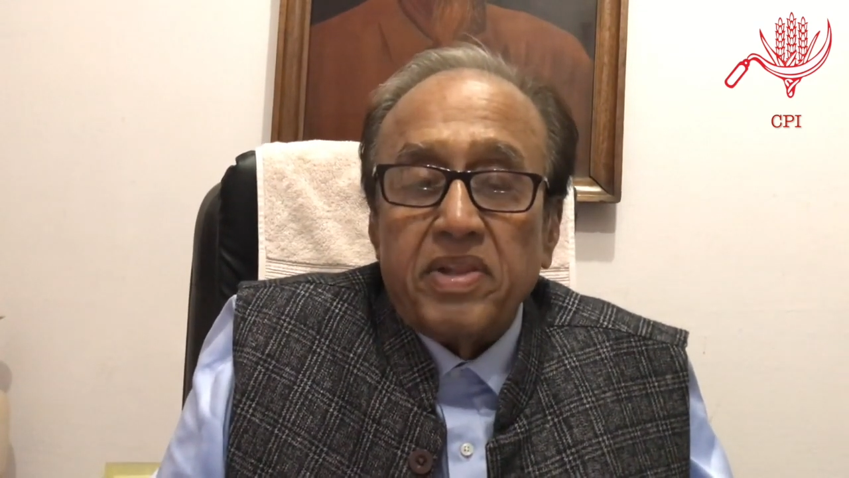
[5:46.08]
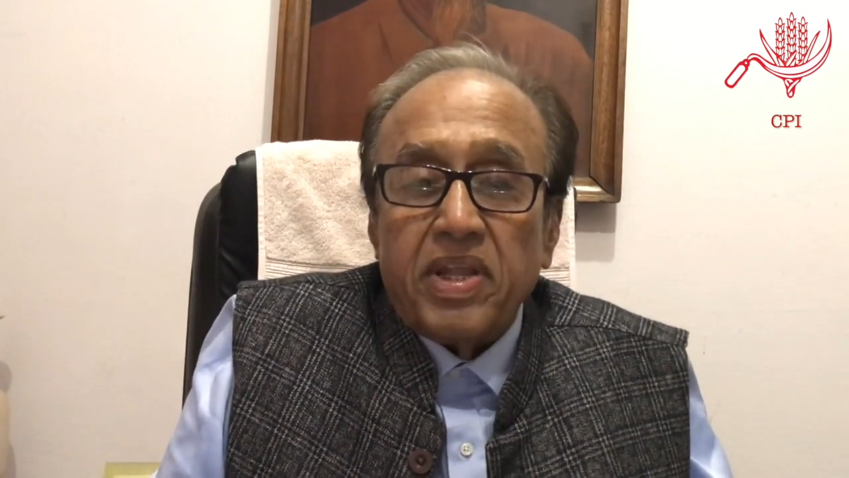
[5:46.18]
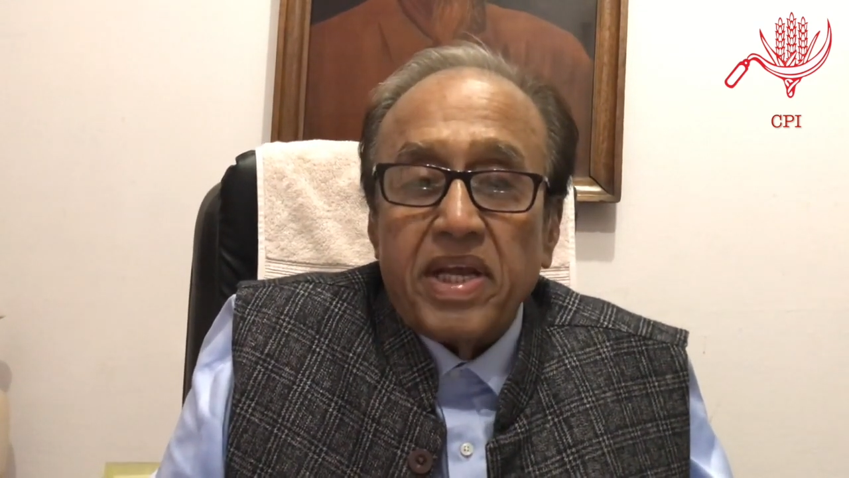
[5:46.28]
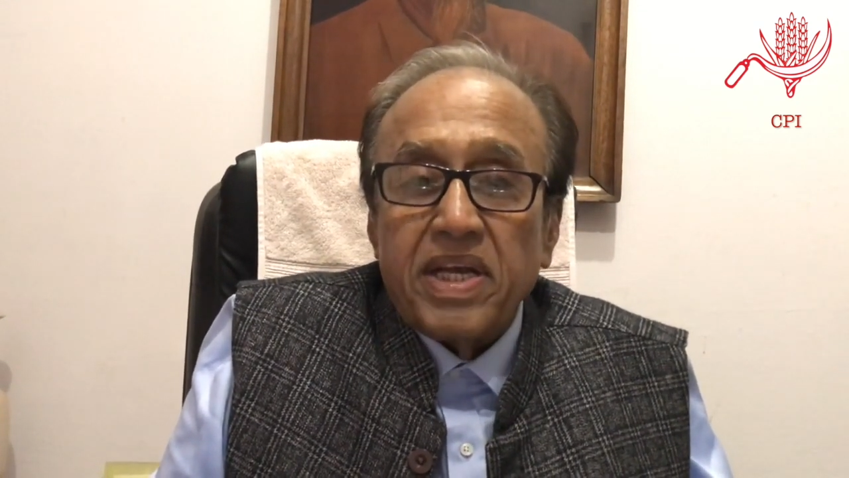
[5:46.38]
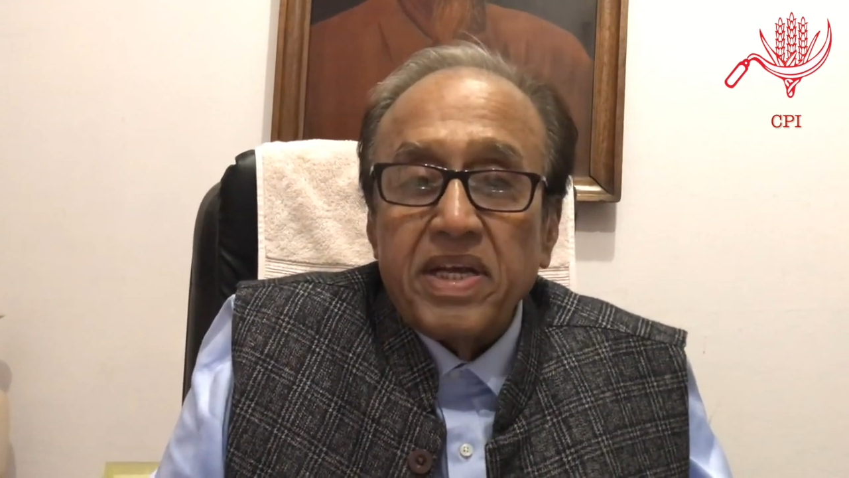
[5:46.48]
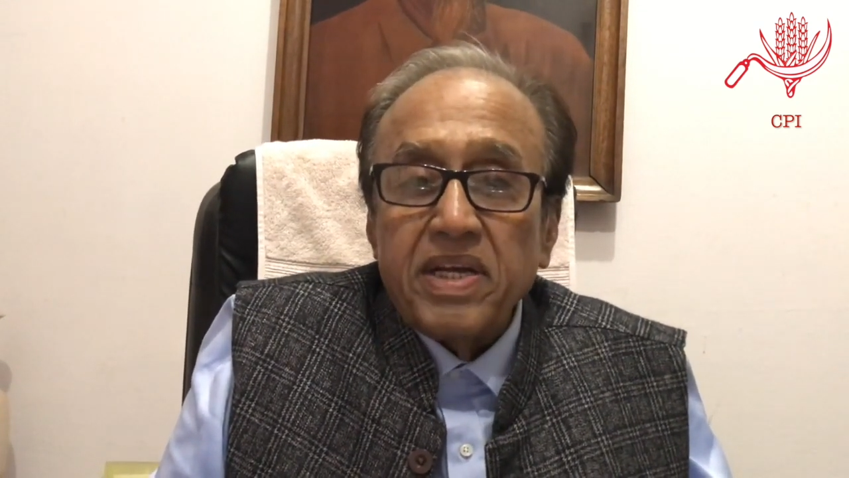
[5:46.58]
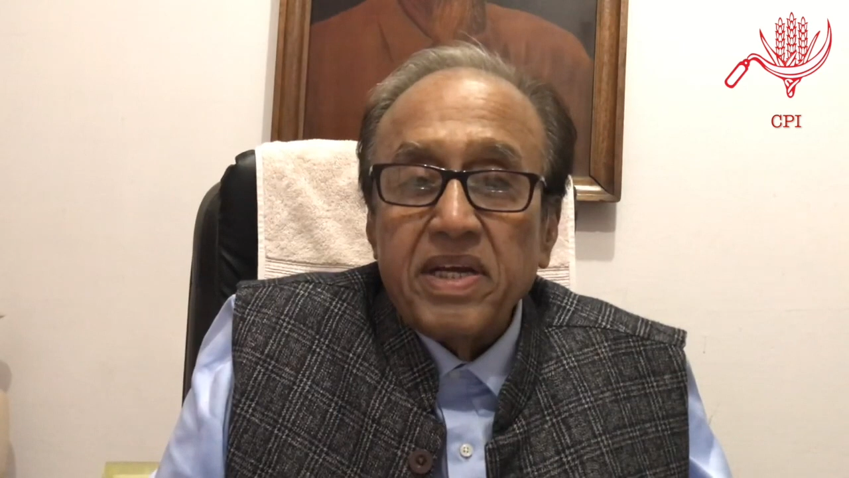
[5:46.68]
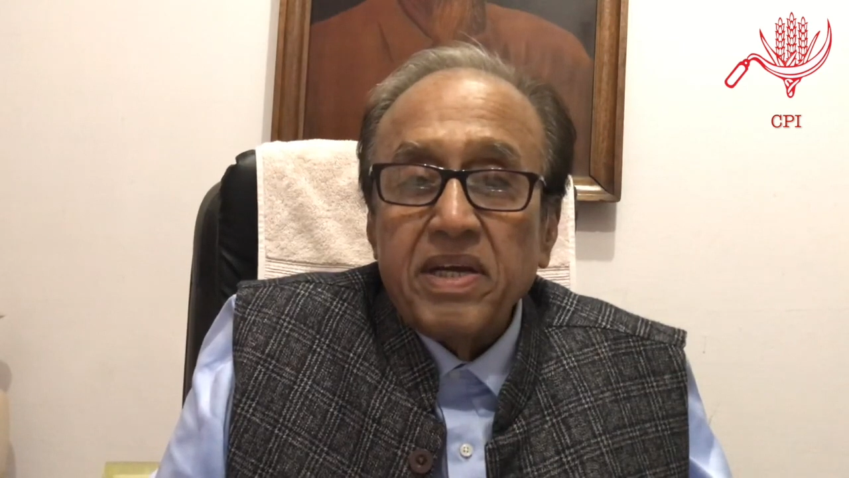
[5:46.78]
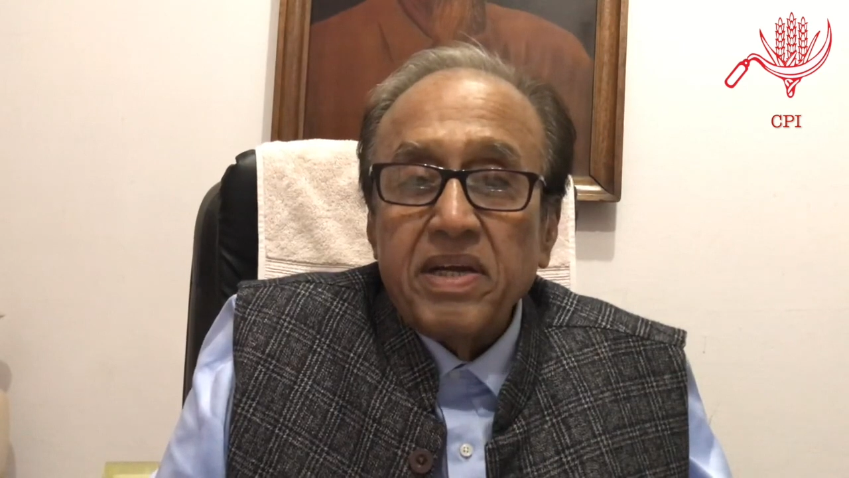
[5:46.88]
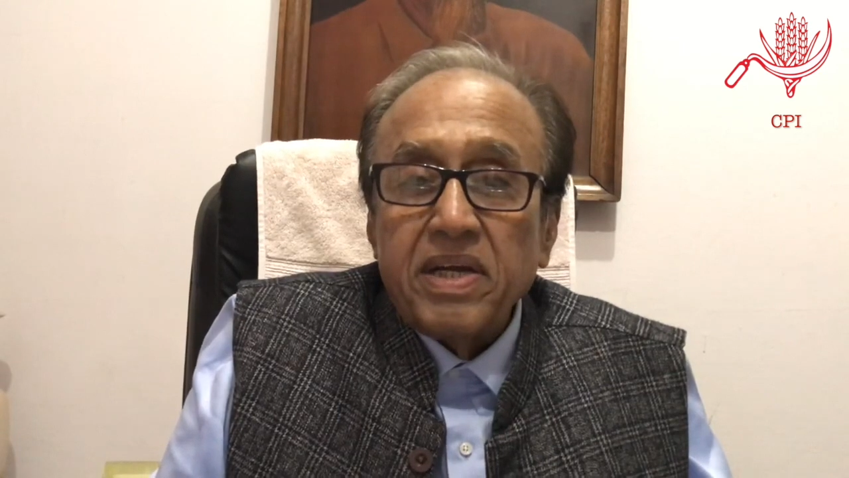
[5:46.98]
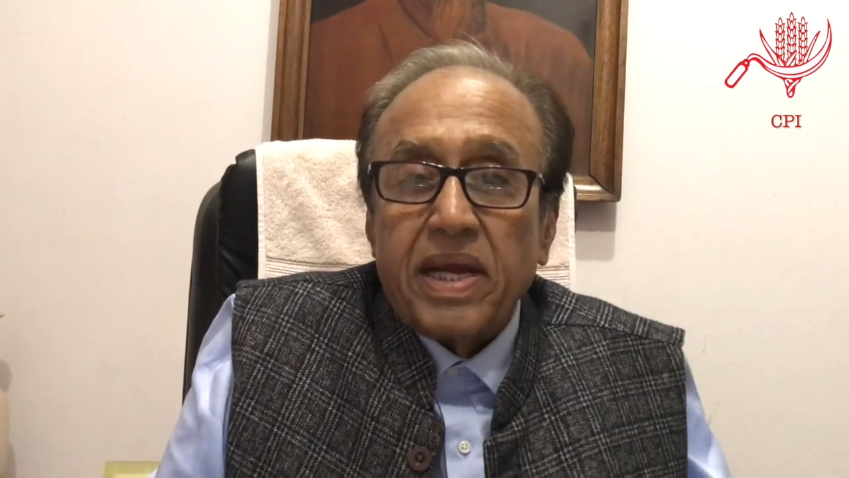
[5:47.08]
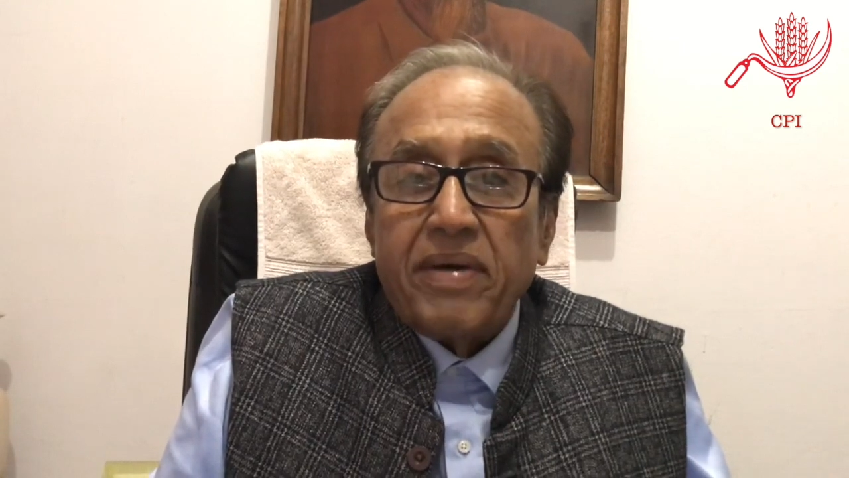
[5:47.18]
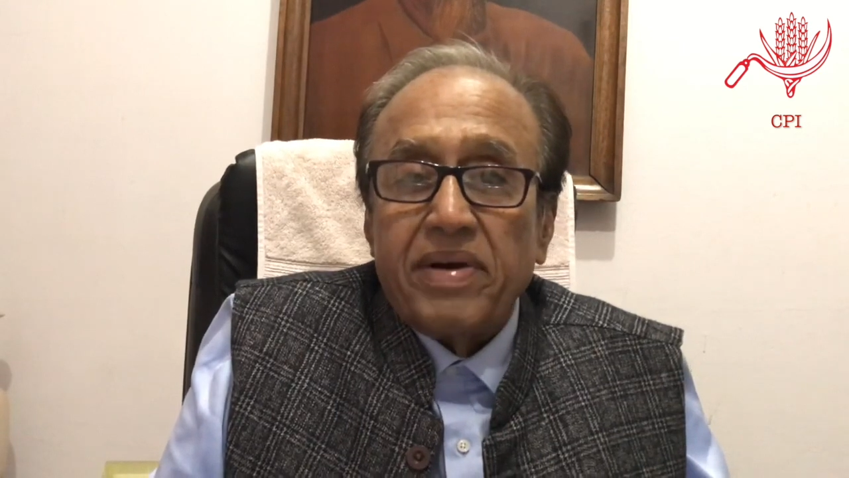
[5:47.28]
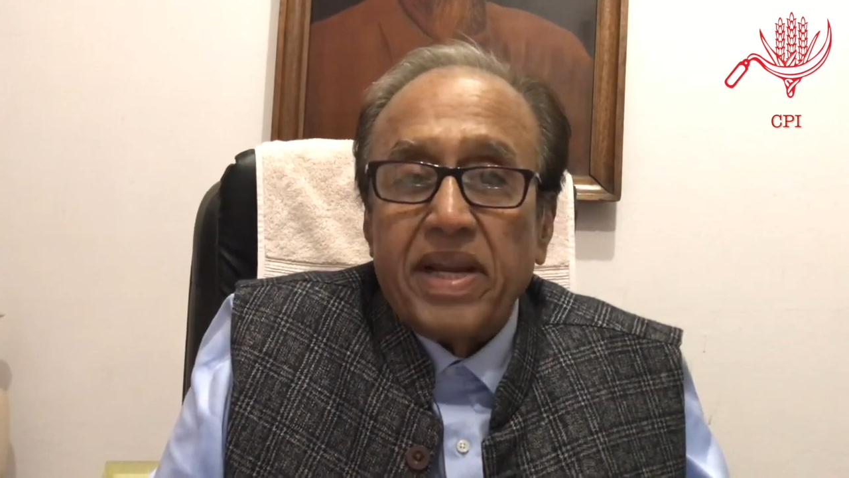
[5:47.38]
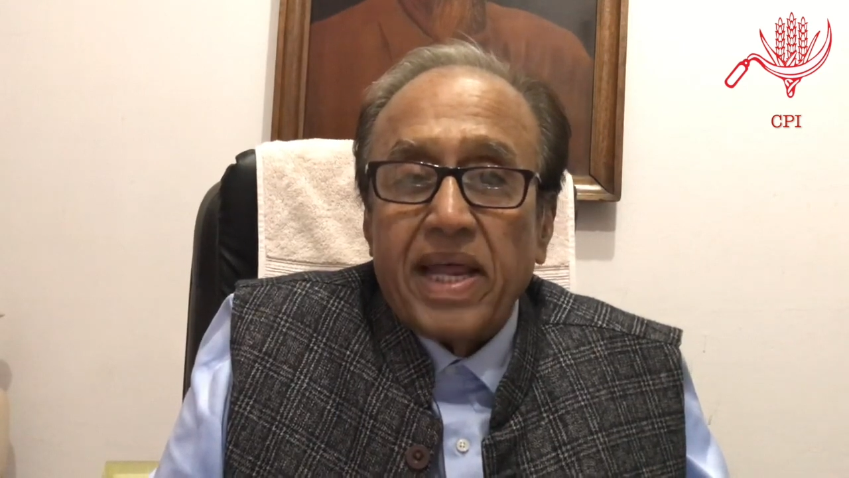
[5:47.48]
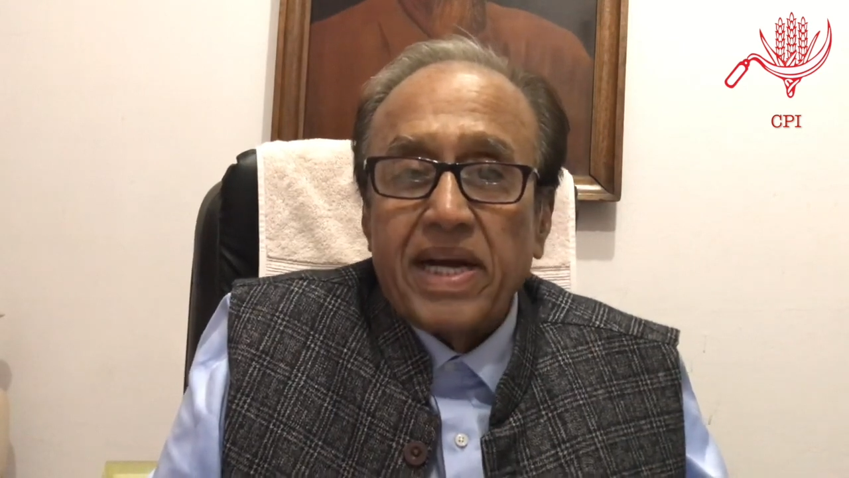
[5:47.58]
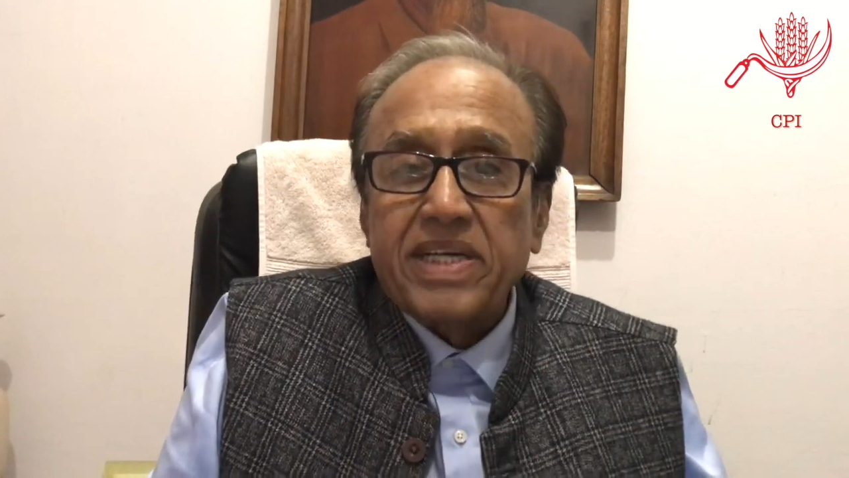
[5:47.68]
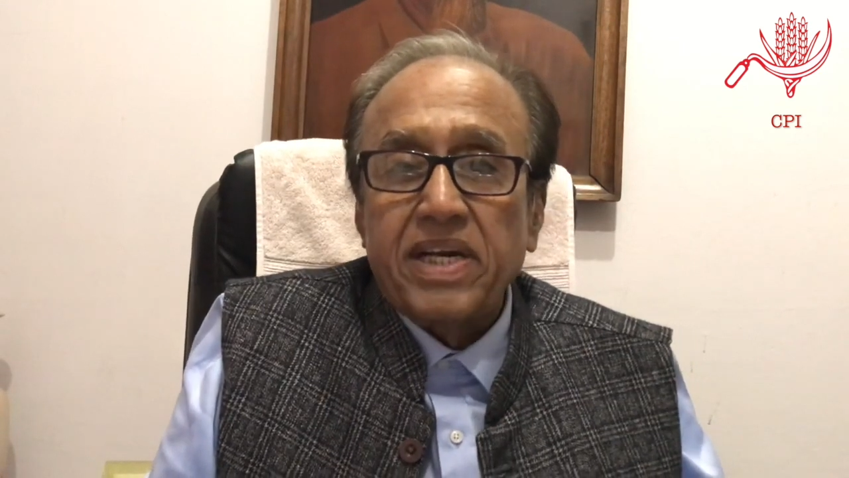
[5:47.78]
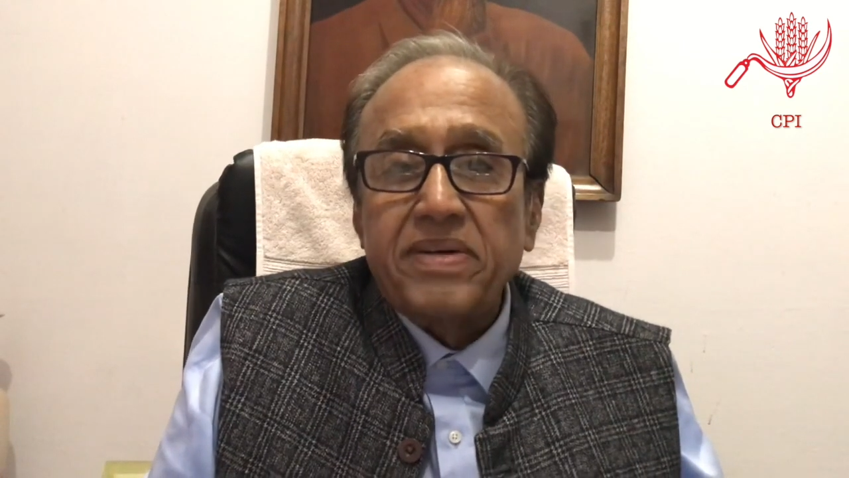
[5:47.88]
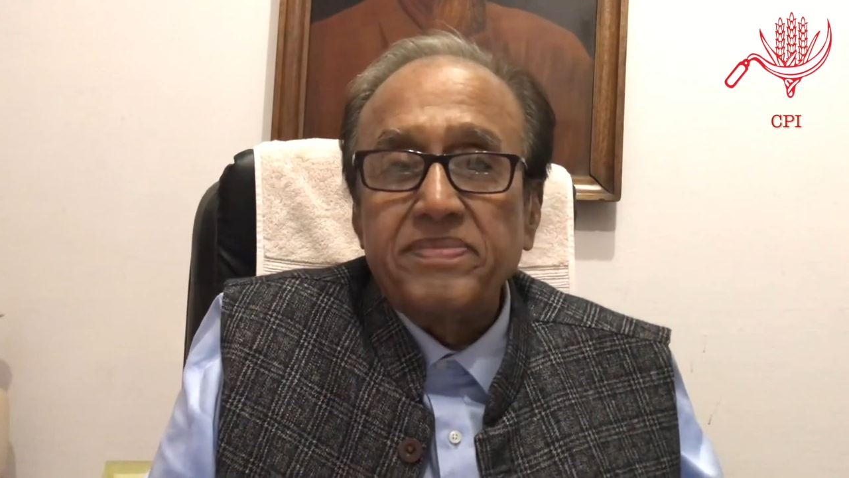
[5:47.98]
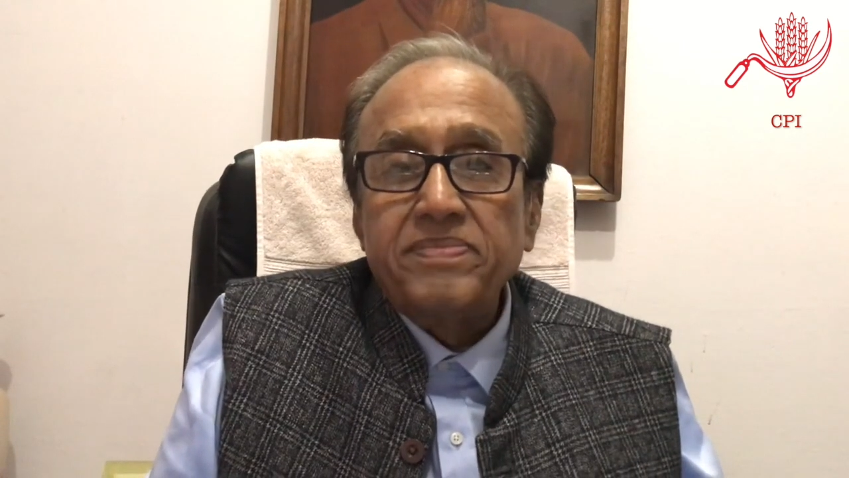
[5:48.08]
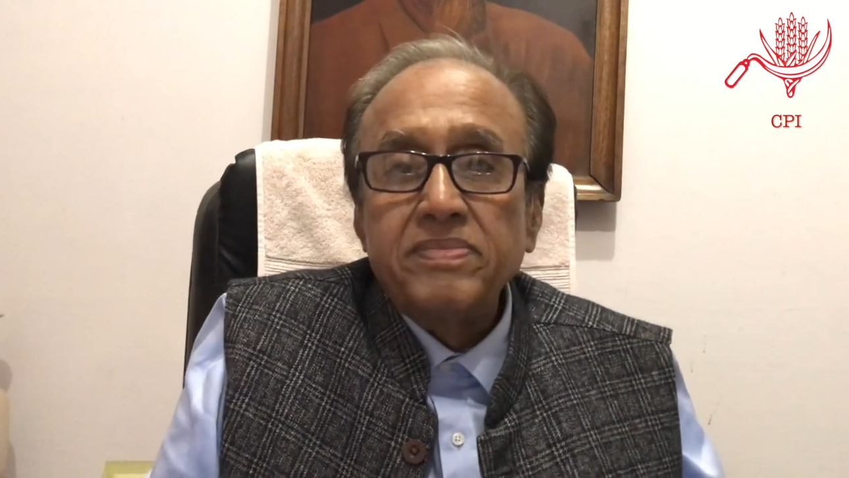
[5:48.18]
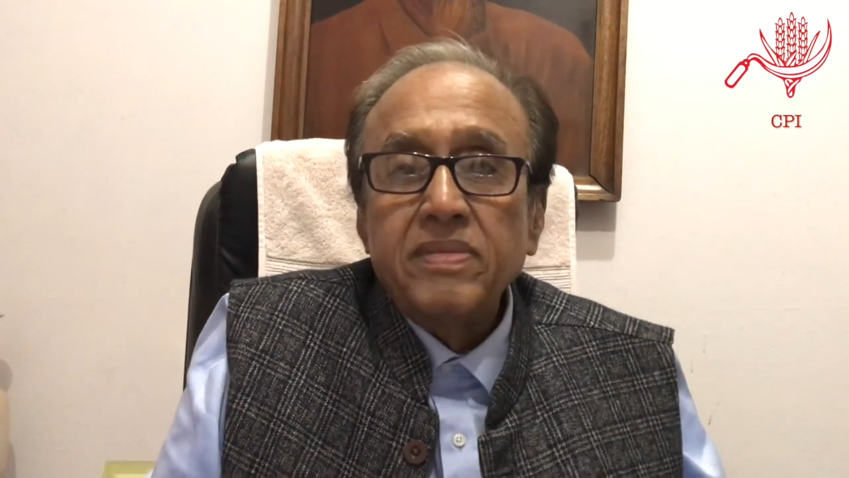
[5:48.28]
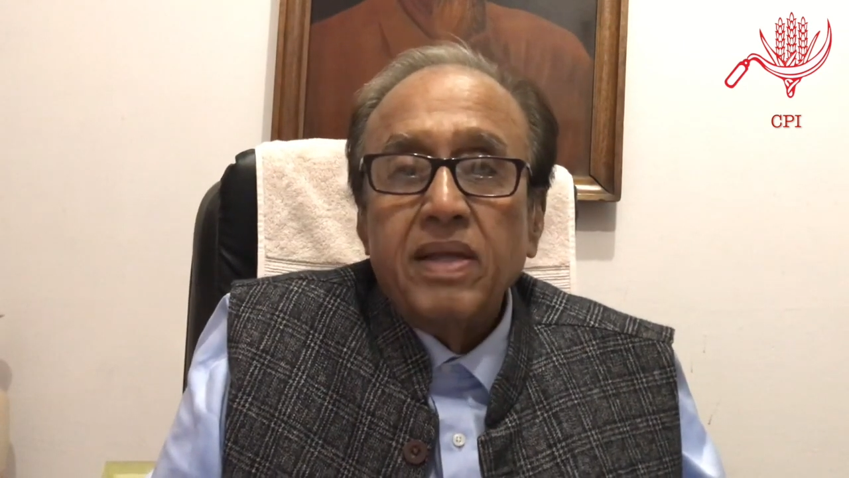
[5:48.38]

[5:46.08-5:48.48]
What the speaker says: They gave a direction.